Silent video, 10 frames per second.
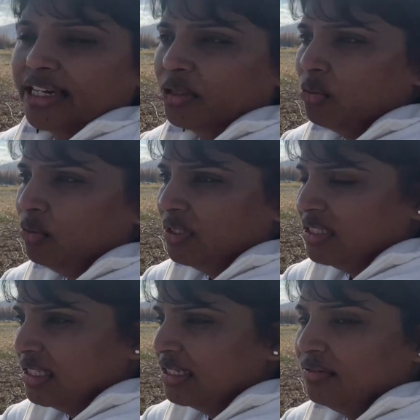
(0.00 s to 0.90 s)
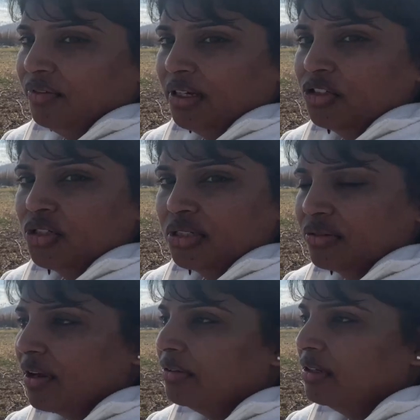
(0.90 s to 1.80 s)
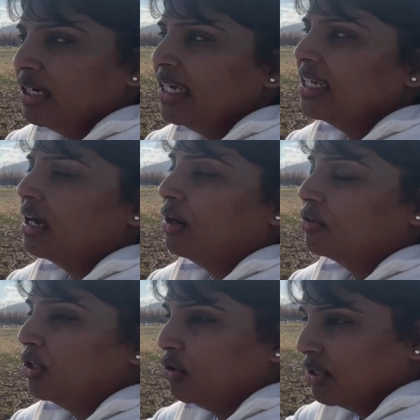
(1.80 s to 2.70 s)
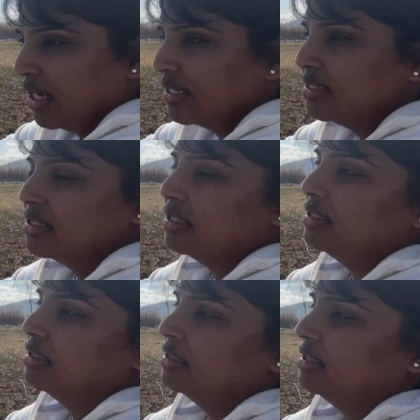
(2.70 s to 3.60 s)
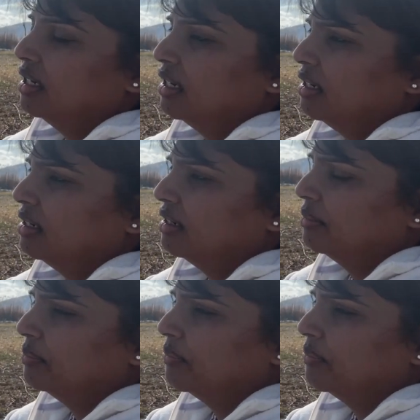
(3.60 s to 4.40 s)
and all these little villages around the lake are a lot nicer than um,